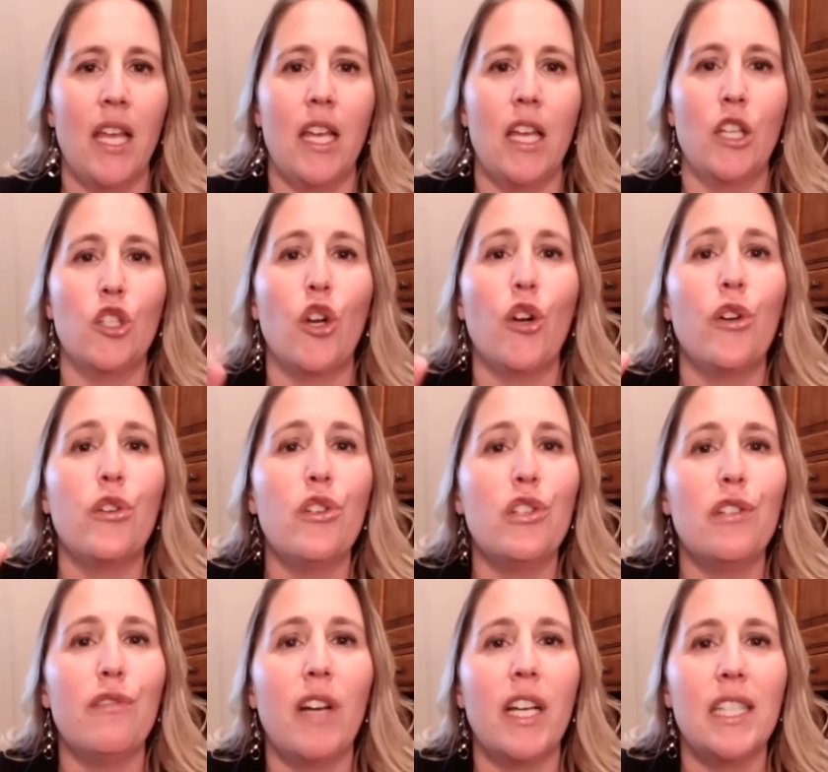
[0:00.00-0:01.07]
Turn your
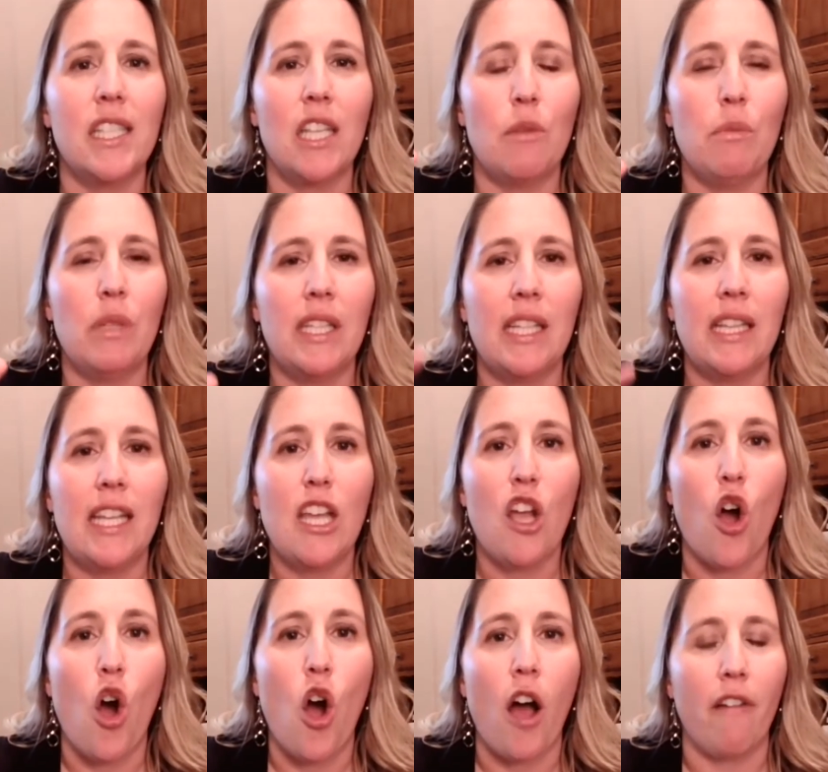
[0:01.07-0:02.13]
device
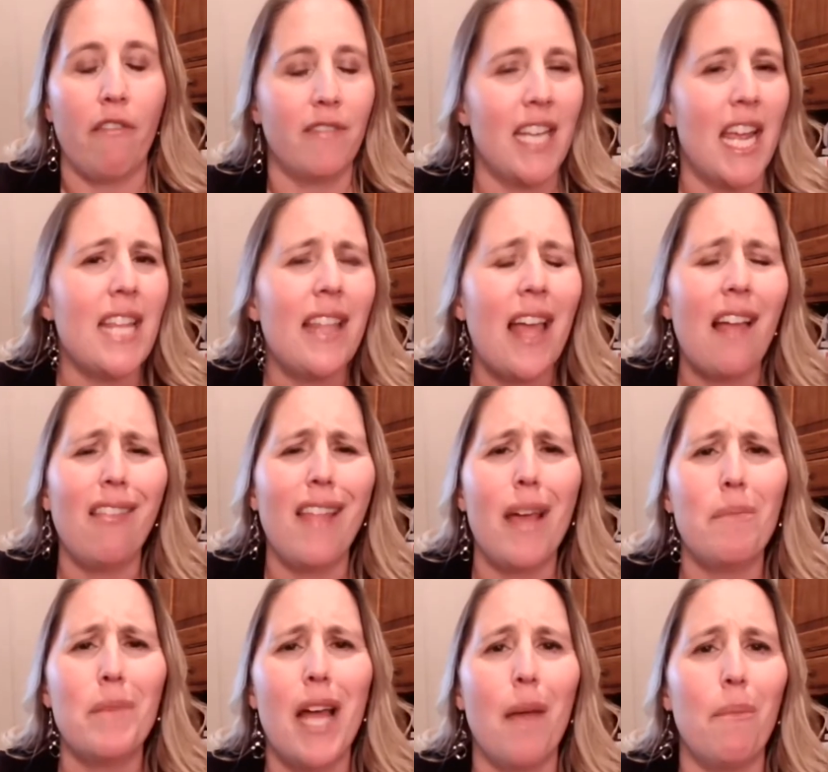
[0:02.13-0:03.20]
completely off. Take that
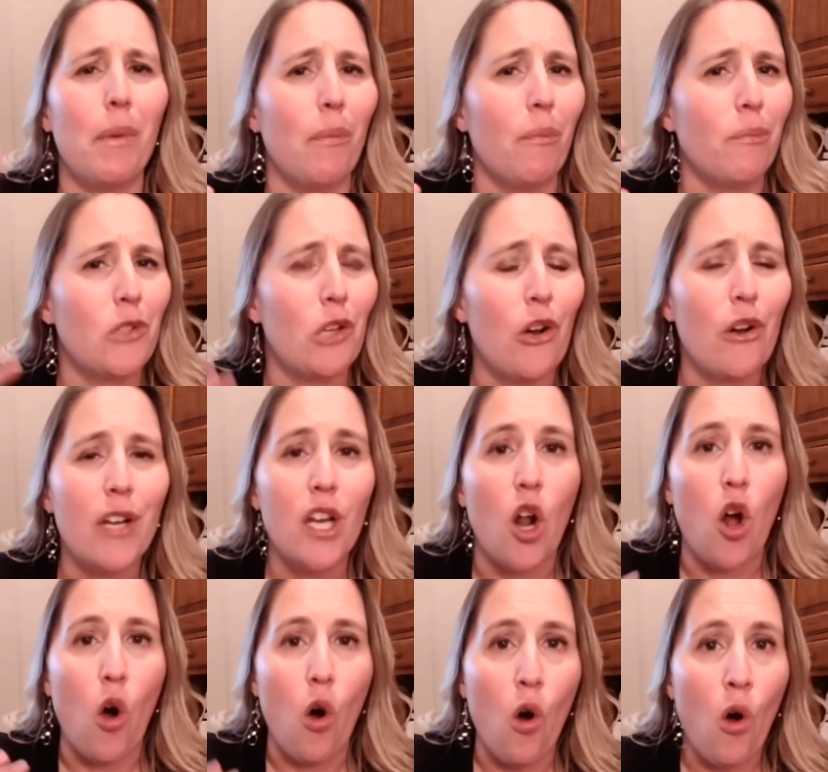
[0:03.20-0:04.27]
laptop, turn
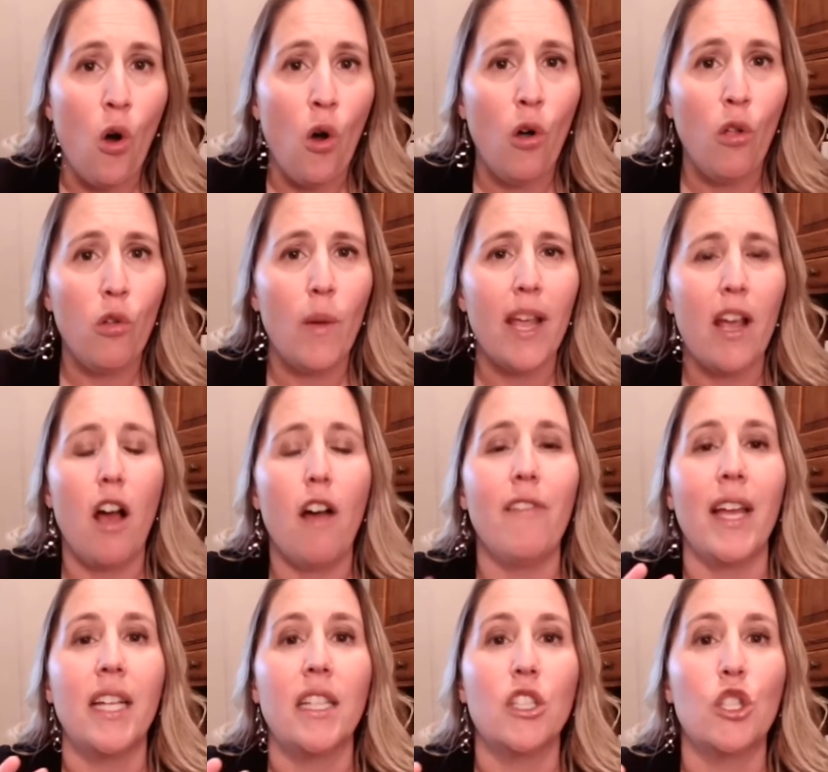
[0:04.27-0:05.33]
it all the way
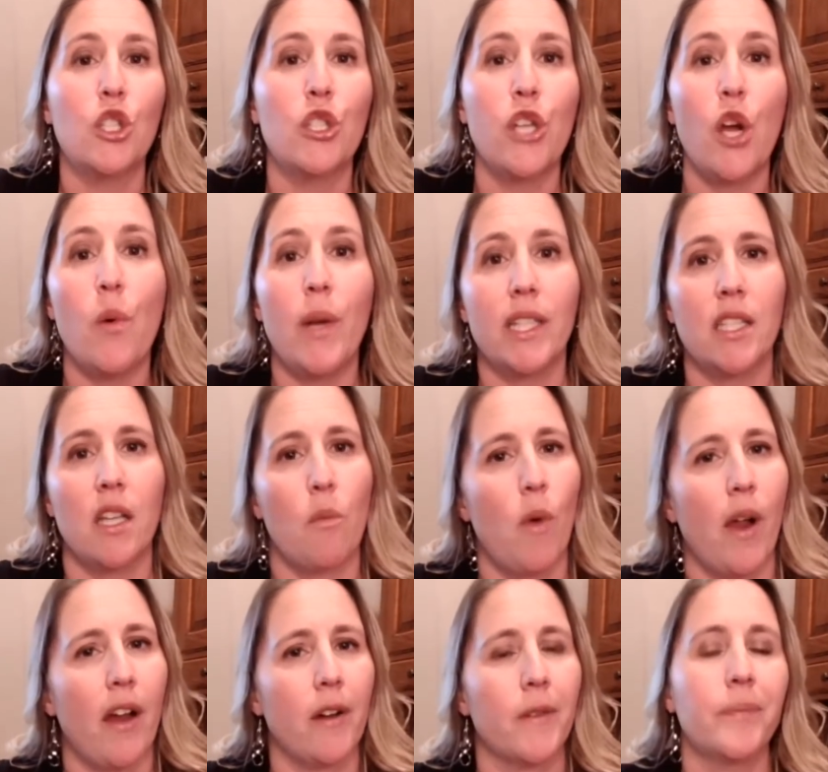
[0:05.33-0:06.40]
off and stow it
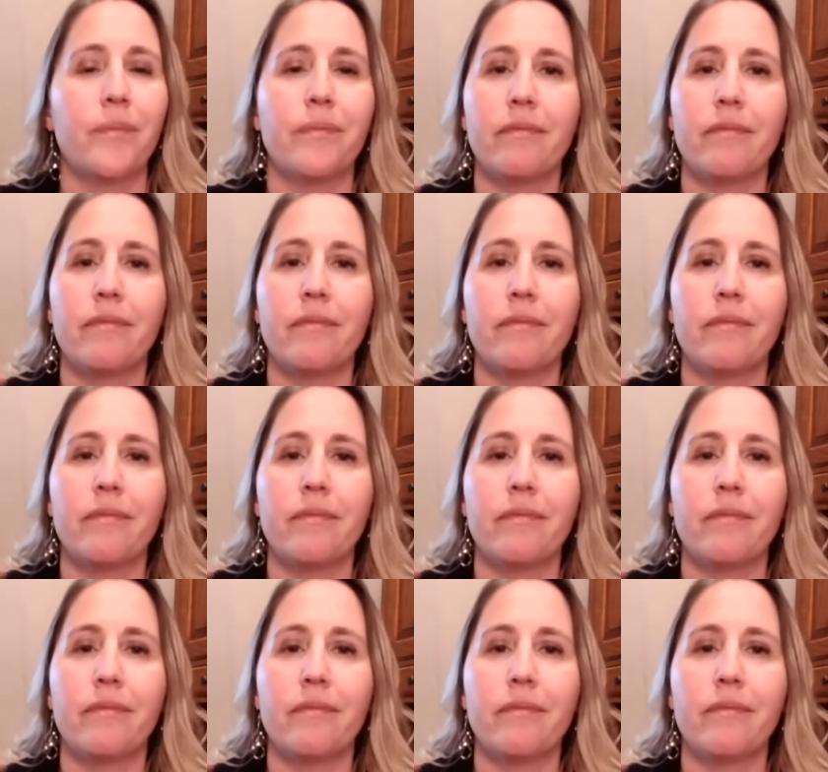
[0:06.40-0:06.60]
somewhere.